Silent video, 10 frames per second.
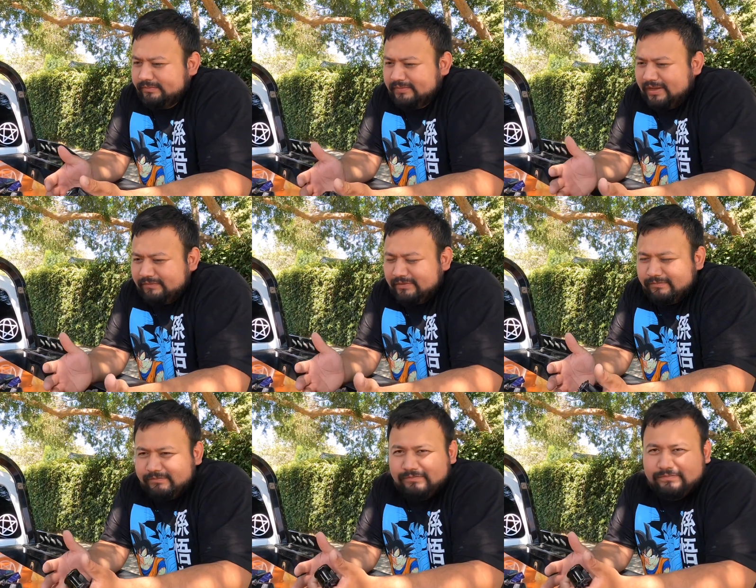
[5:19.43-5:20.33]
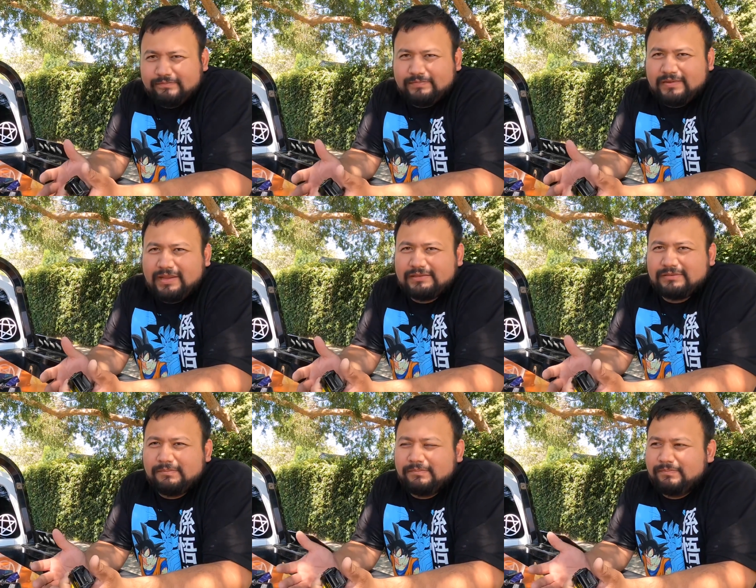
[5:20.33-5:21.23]
David has
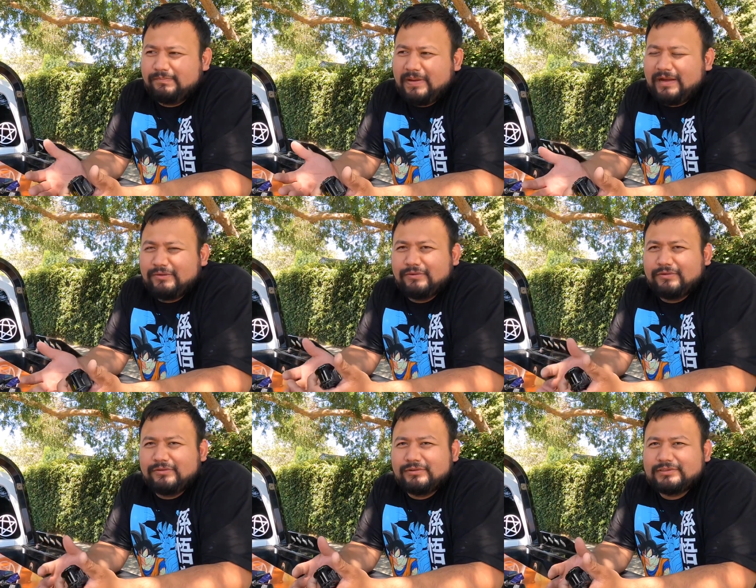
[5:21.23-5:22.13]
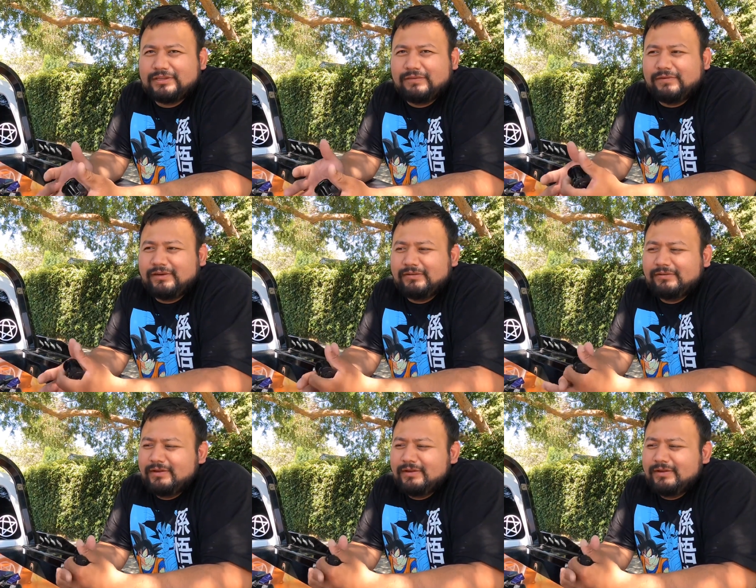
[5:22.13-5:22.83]
some back order stuff on,